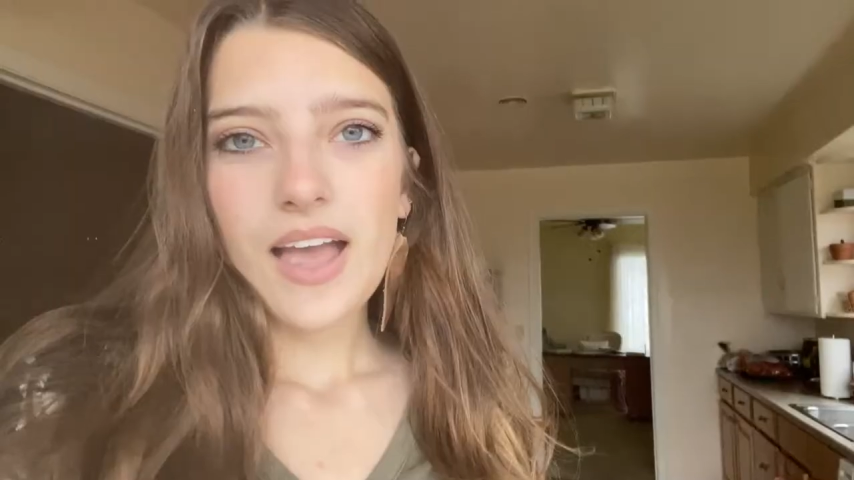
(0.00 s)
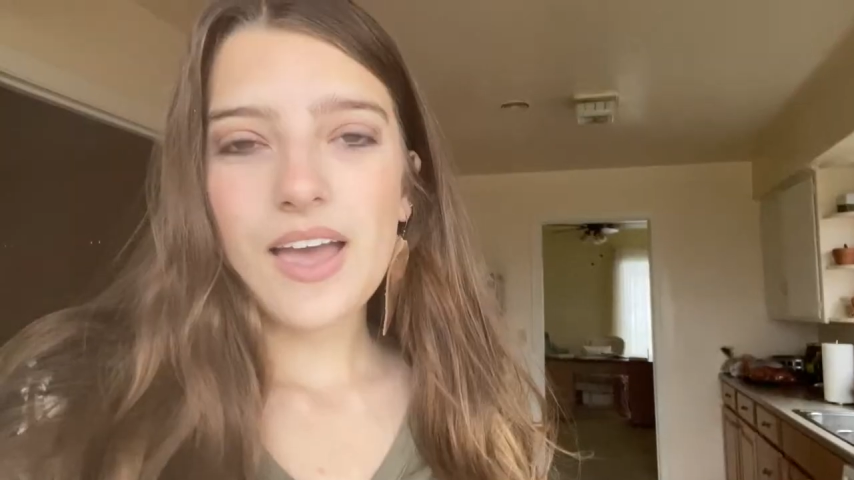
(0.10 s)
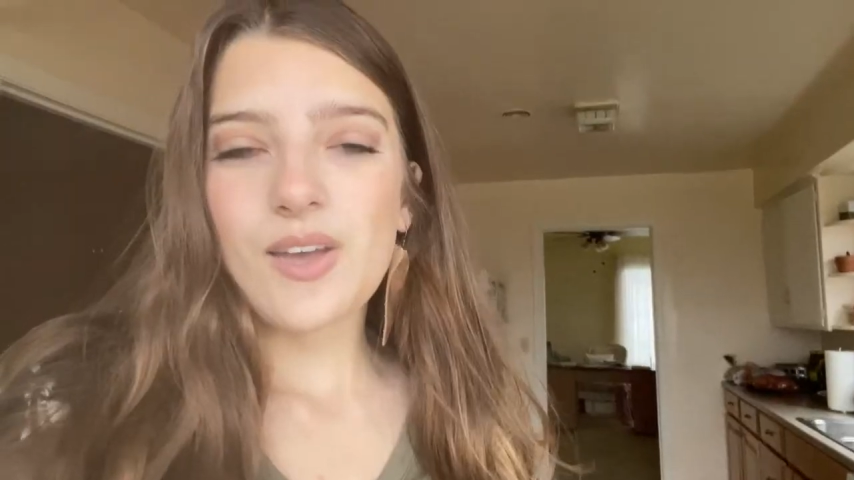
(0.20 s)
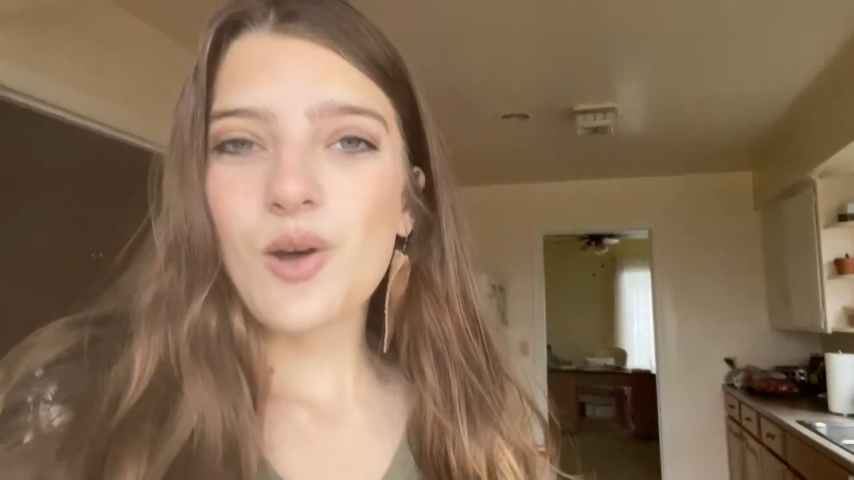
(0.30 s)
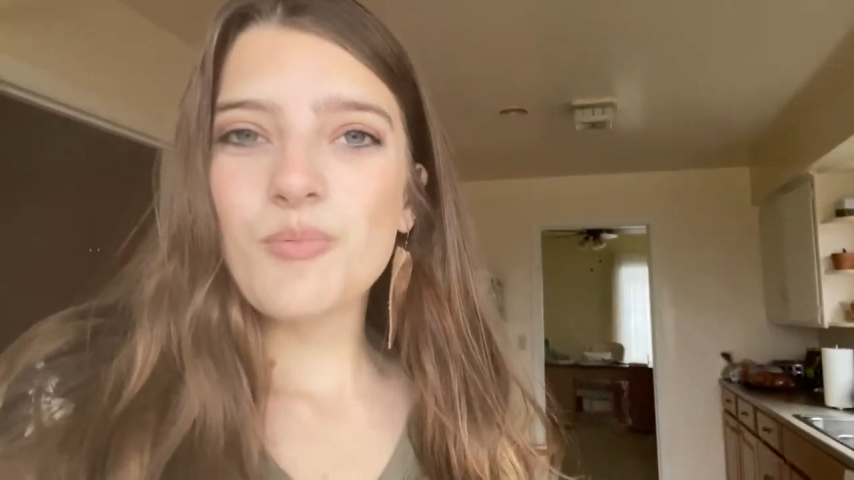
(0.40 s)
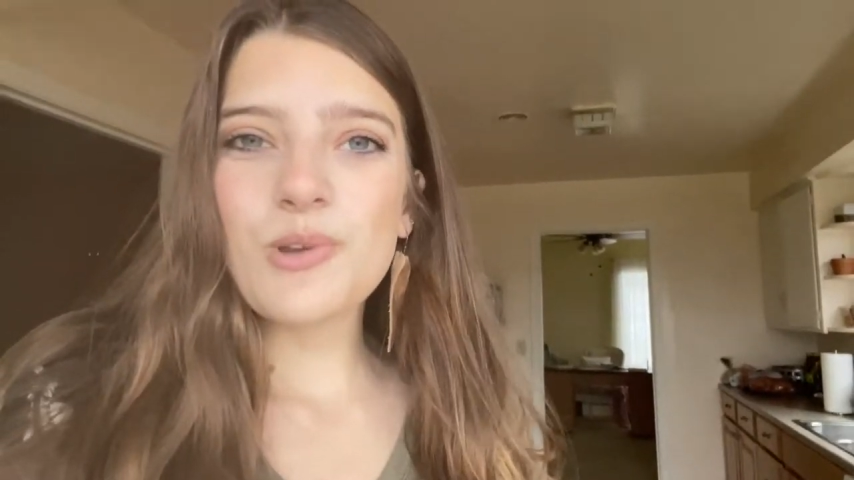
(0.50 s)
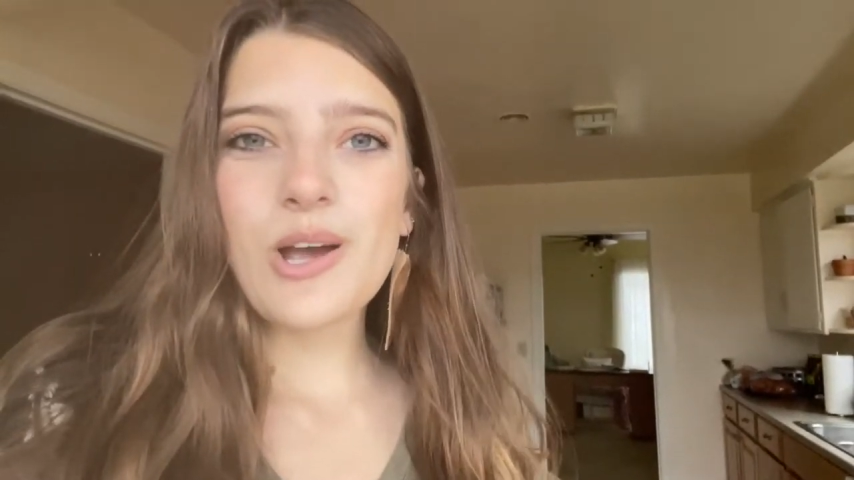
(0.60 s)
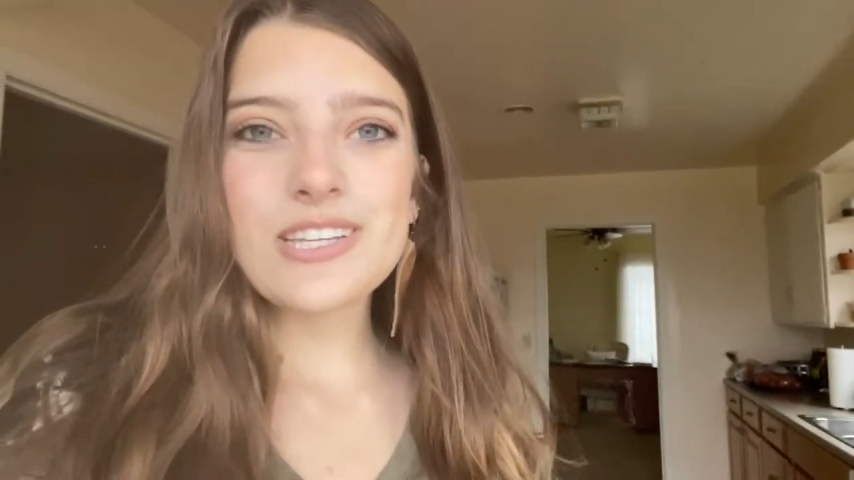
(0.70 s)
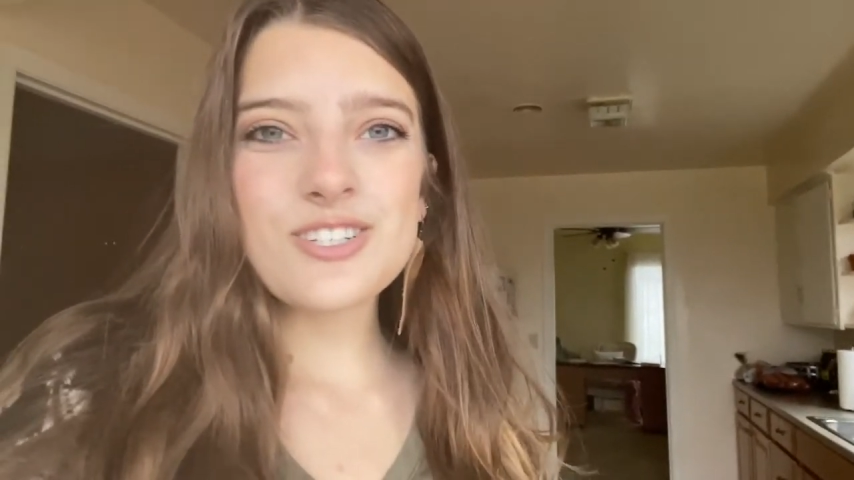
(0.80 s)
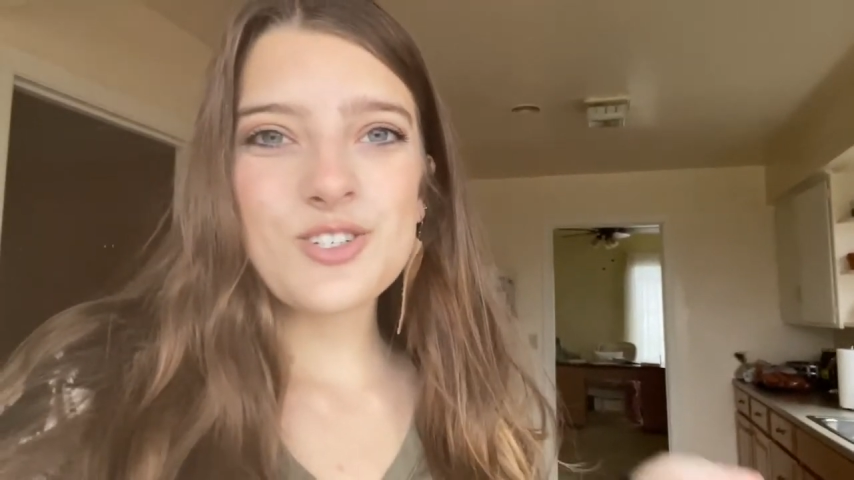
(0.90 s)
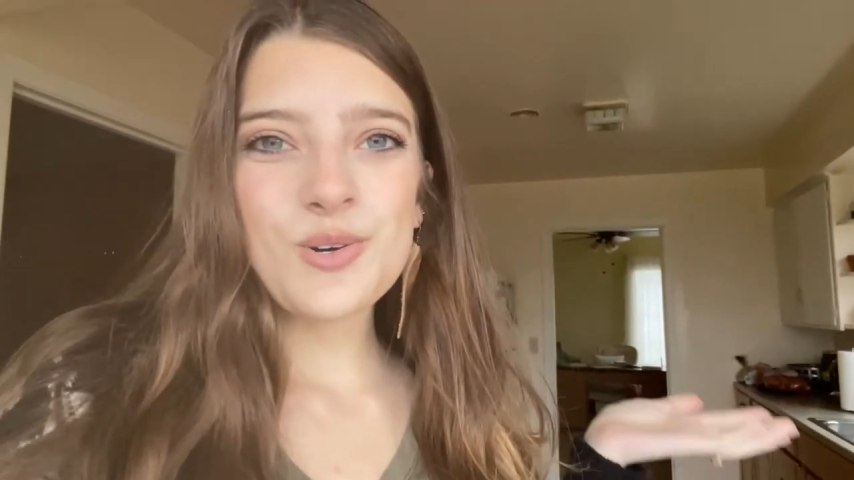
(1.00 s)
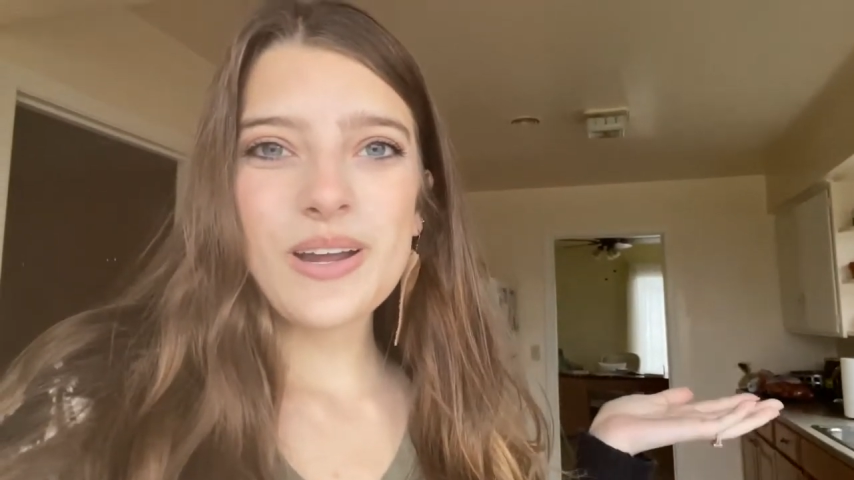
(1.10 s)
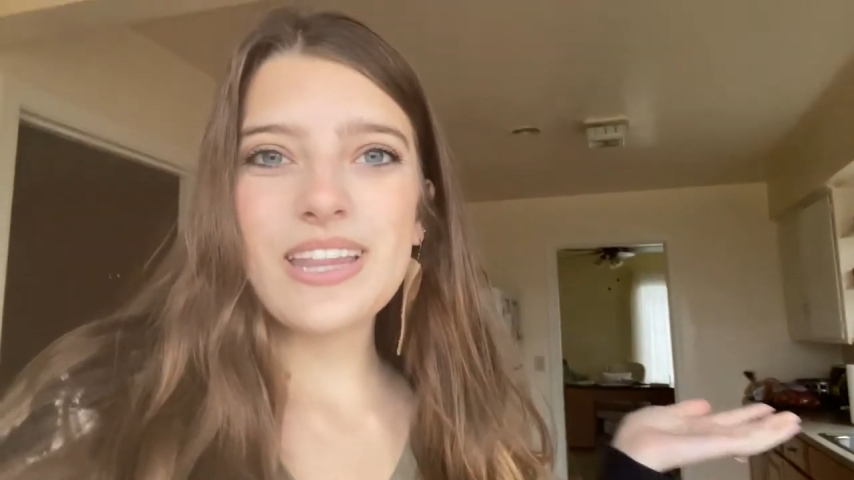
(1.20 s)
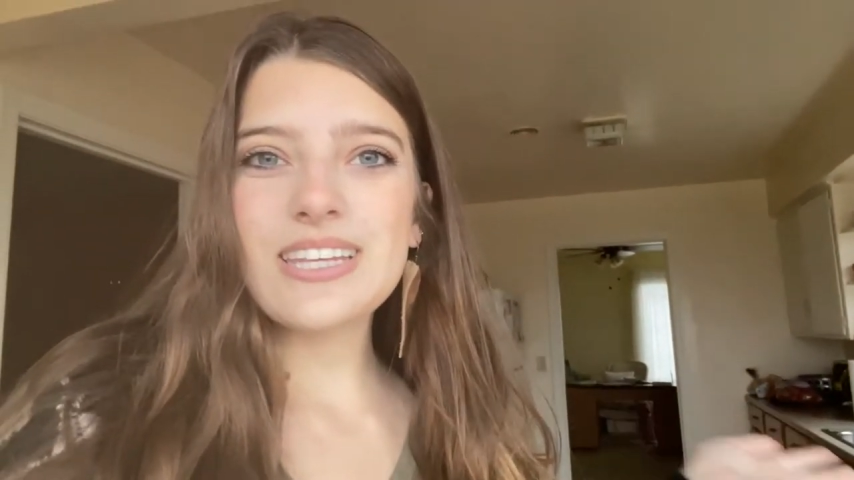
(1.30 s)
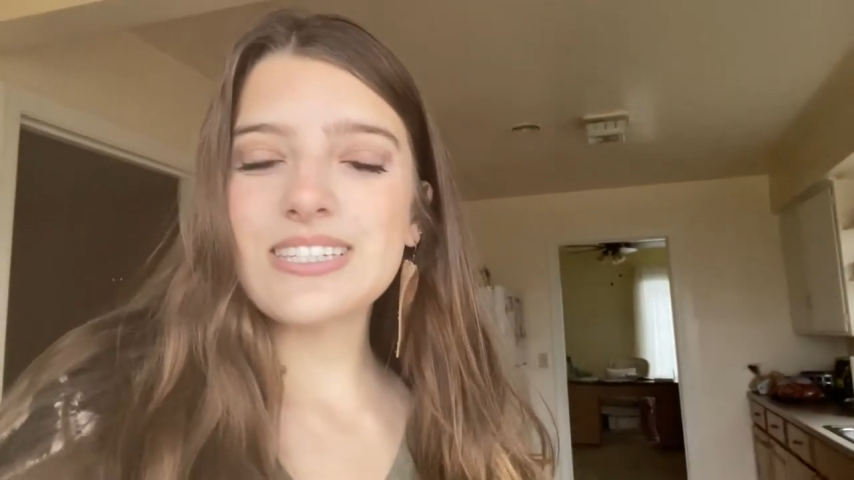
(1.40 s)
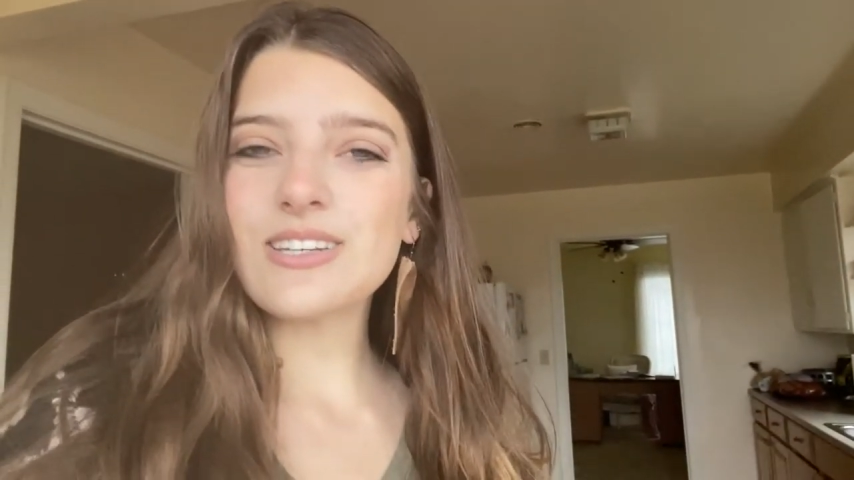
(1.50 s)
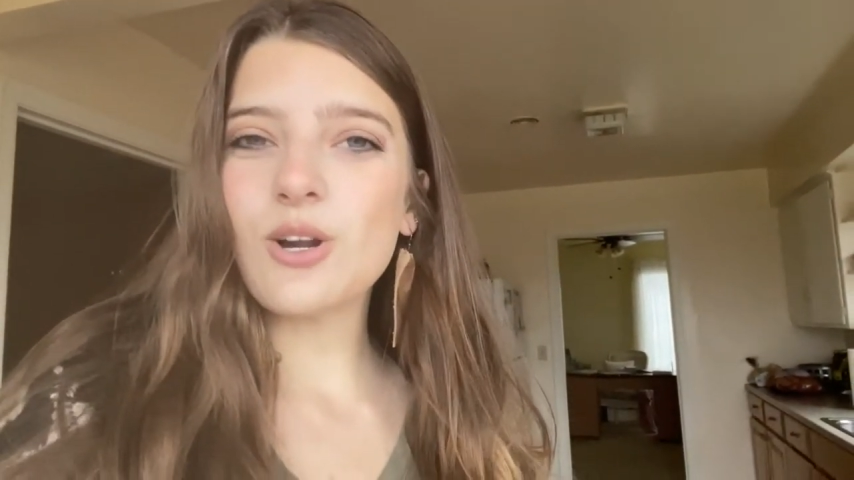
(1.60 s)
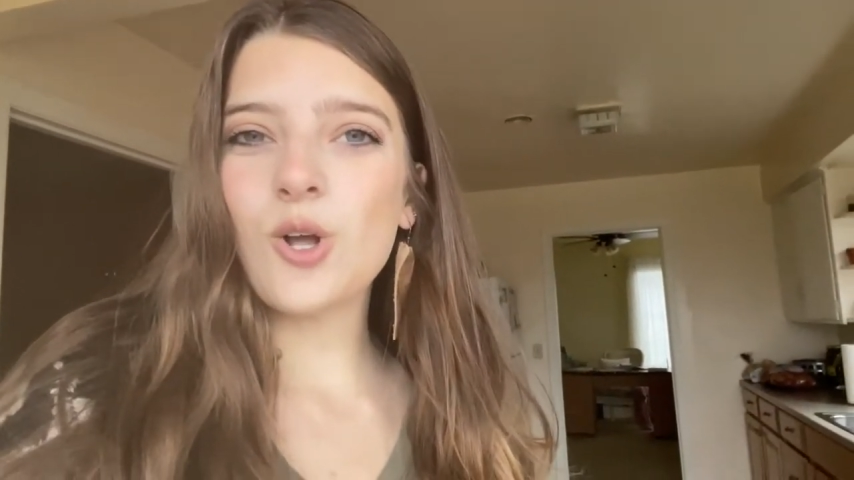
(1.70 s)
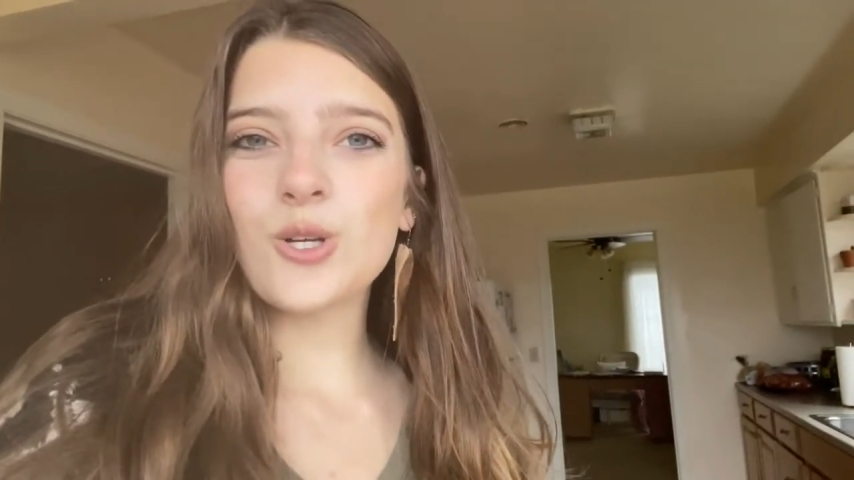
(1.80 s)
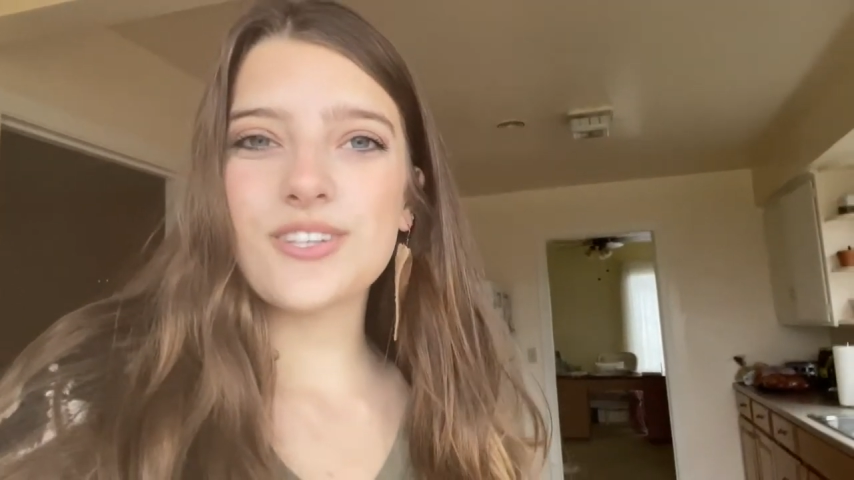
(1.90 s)
I hope you guys enjoyed this
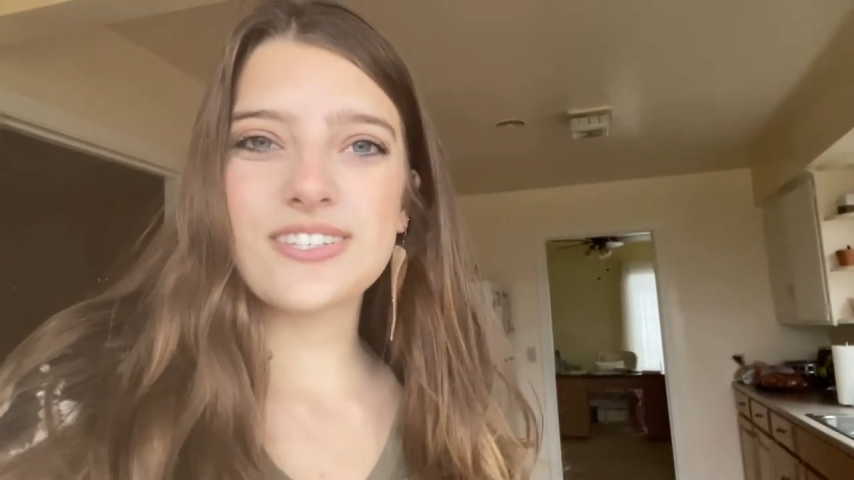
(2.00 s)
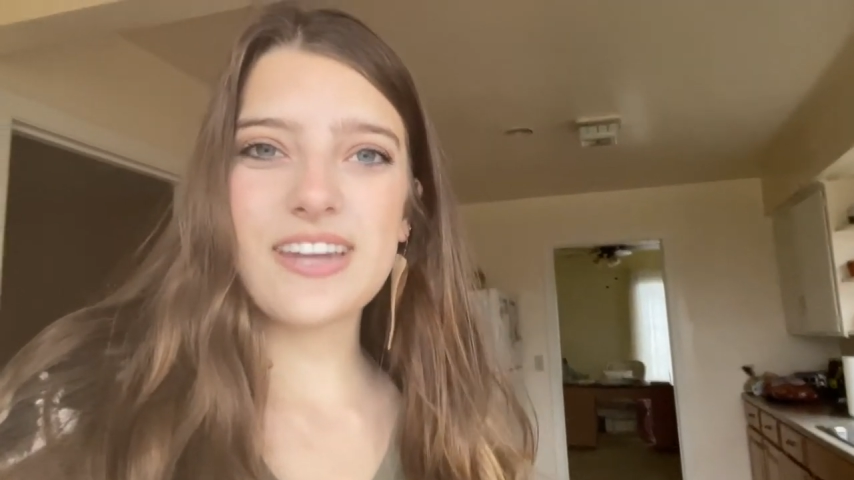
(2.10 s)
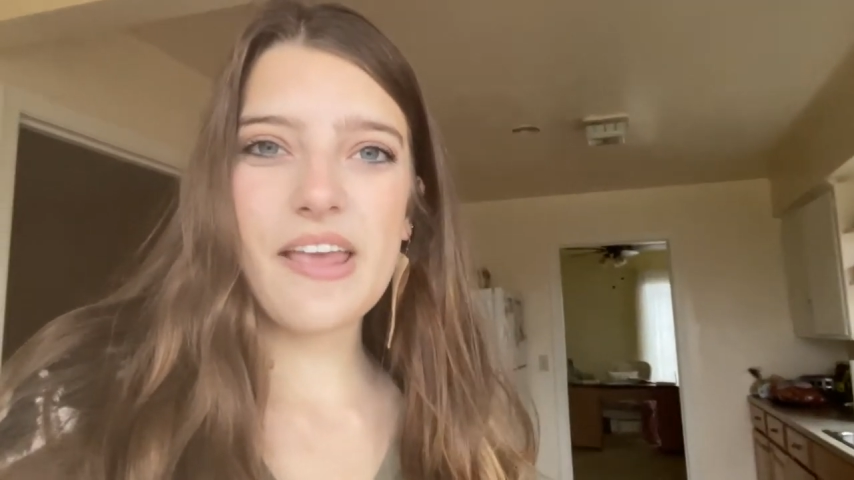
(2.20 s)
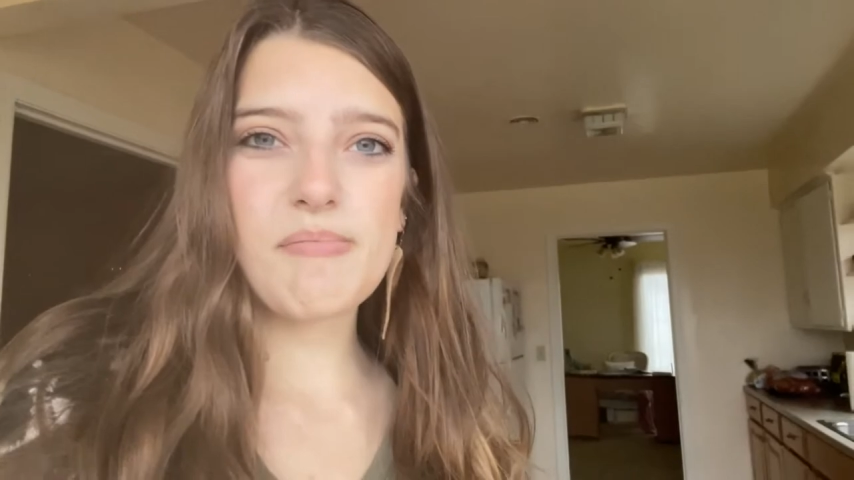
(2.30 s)
little sneak